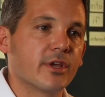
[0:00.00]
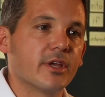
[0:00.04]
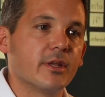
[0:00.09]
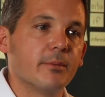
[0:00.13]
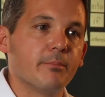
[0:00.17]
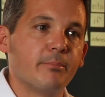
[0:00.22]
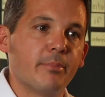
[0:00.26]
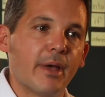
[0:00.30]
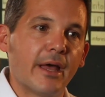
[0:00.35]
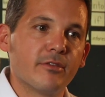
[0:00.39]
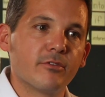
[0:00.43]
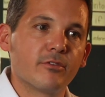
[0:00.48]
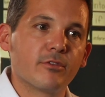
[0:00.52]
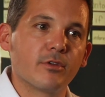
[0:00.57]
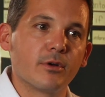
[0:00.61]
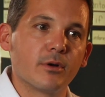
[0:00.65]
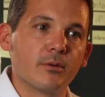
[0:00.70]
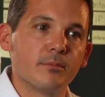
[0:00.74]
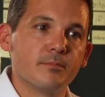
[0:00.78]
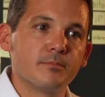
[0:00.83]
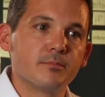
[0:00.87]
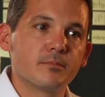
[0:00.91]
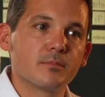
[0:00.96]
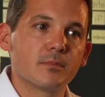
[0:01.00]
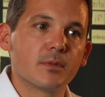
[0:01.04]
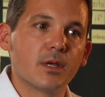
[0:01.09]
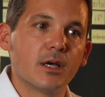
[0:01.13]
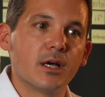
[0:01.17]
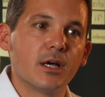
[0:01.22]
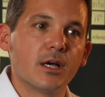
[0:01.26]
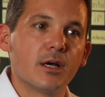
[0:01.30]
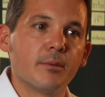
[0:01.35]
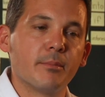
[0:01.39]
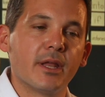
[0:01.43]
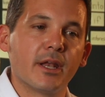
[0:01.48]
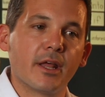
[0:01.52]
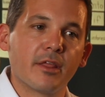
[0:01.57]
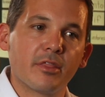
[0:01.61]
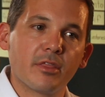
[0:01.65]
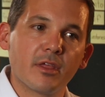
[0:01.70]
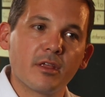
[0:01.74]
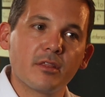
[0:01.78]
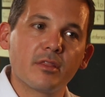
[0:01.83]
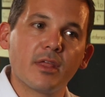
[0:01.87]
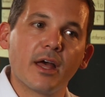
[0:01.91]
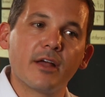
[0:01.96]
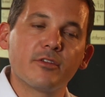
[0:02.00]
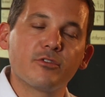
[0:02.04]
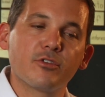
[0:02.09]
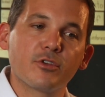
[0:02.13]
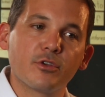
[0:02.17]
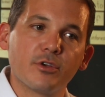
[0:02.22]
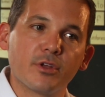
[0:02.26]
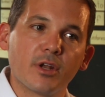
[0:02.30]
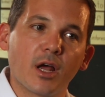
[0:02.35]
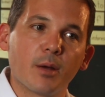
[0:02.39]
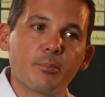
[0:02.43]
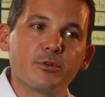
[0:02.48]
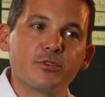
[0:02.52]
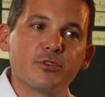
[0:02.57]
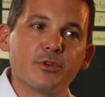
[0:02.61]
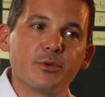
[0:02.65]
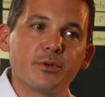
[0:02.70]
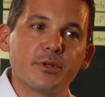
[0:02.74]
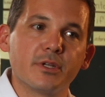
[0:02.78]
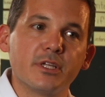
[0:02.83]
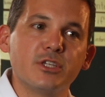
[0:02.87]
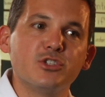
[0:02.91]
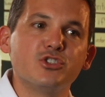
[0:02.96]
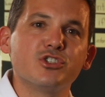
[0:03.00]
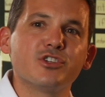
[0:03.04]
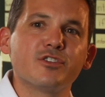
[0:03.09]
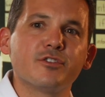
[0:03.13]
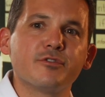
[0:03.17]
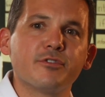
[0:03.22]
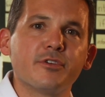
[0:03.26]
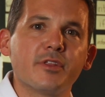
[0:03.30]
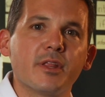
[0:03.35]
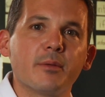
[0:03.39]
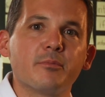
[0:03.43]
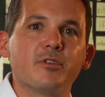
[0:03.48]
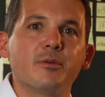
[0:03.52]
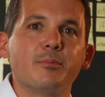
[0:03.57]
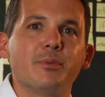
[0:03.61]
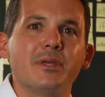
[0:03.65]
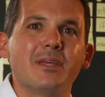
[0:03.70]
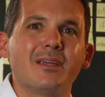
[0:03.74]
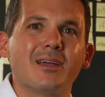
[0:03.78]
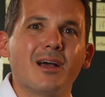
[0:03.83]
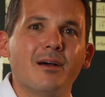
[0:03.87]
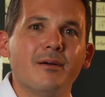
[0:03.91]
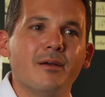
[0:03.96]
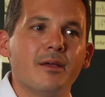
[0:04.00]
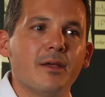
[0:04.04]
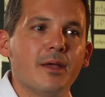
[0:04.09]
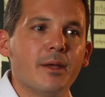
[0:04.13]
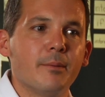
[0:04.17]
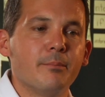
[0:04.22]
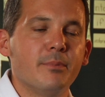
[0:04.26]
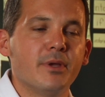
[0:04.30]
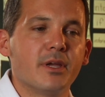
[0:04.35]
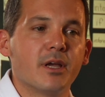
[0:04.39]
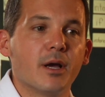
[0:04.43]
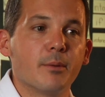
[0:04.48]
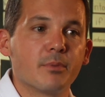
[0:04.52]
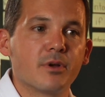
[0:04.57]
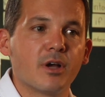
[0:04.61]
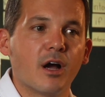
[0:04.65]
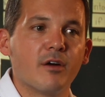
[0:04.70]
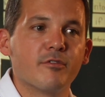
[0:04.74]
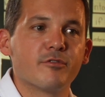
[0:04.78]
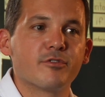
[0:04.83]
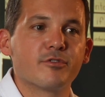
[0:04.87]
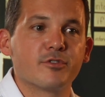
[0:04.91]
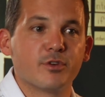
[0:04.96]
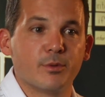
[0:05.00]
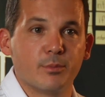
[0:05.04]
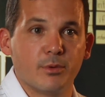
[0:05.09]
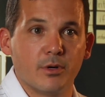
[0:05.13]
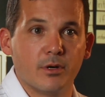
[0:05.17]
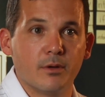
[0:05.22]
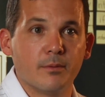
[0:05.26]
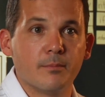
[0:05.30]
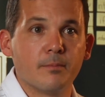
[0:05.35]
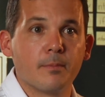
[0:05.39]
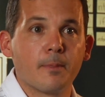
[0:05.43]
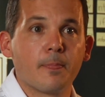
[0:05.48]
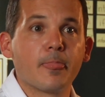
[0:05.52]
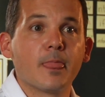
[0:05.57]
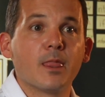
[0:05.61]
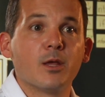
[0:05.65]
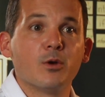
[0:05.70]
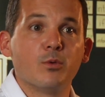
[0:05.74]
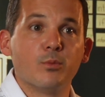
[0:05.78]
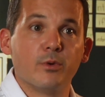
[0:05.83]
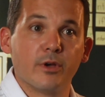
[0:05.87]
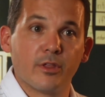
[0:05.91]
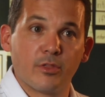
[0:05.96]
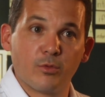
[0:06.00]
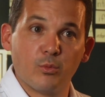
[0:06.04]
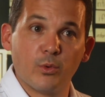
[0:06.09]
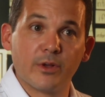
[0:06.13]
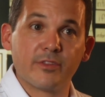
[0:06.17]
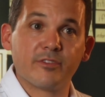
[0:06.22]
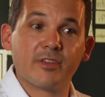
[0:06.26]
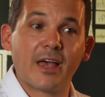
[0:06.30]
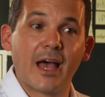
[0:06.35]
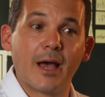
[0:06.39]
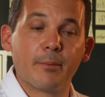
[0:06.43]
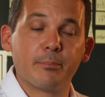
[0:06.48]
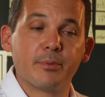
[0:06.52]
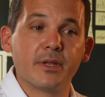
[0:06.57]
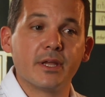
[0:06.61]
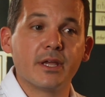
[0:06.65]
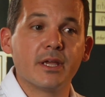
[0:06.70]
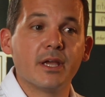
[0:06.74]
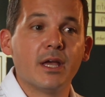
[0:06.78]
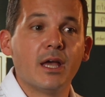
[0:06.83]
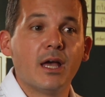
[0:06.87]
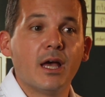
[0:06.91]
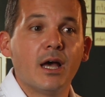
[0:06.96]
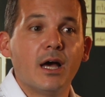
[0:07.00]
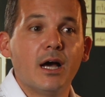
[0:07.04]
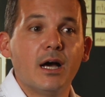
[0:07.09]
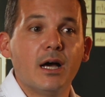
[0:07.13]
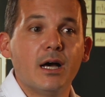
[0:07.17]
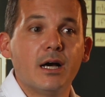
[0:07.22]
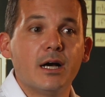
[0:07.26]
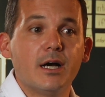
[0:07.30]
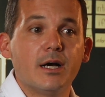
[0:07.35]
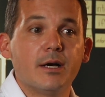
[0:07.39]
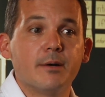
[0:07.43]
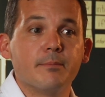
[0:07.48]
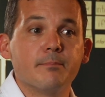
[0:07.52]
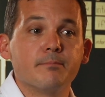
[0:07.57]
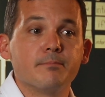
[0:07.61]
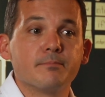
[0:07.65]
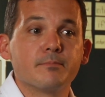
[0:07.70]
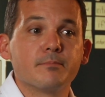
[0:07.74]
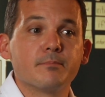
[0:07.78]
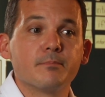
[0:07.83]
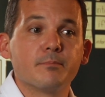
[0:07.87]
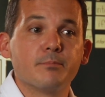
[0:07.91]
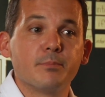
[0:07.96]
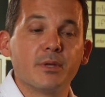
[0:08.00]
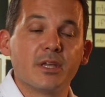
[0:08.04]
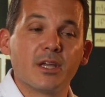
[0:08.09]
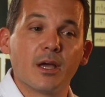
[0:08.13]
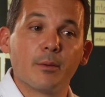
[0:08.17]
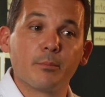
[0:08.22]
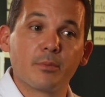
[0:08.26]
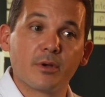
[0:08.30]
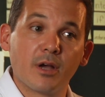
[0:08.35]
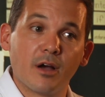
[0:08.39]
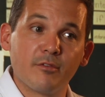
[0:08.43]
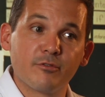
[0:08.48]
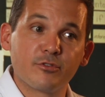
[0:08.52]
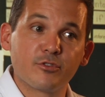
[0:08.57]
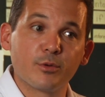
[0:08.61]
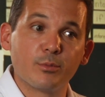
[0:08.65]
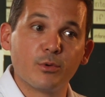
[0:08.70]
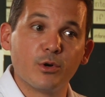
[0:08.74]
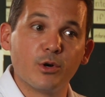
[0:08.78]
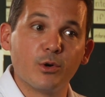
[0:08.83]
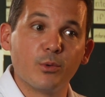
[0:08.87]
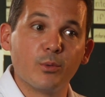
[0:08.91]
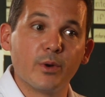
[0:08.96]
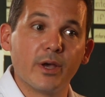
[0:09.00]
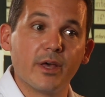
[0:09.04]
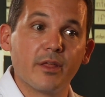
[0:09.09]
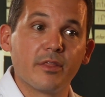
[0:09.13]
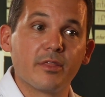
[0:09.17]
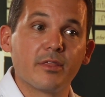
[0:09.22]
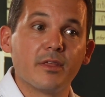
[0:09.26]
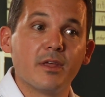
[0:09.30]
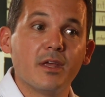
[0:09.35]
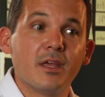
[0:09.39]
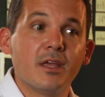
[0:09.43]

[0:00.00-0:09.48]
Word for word: in pencil, um, and I think that's a good opportunity just for them to be, become comfortable with what's happening um, become comfortable with